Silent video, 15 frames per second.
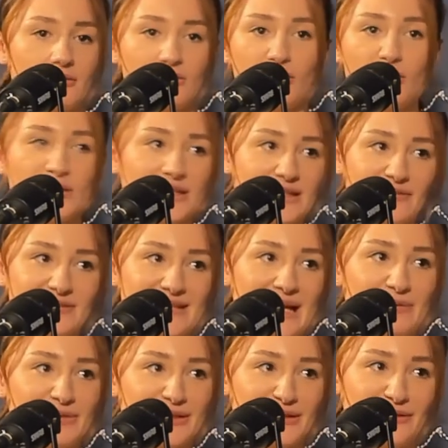all these different
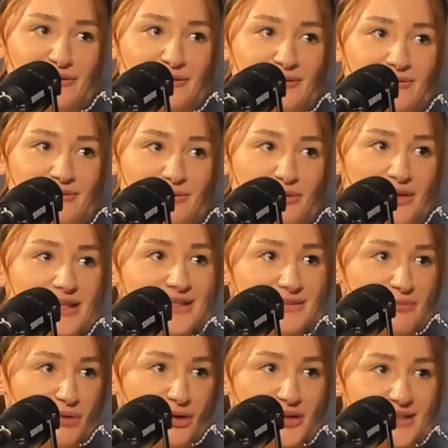types of printing
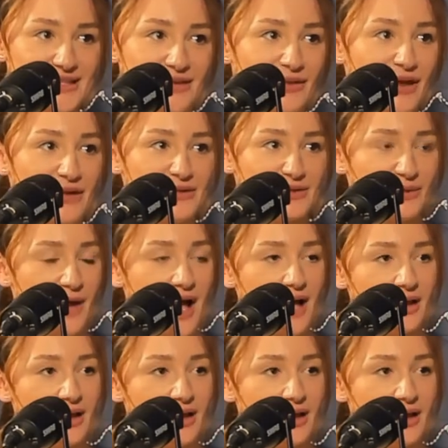products out there as well.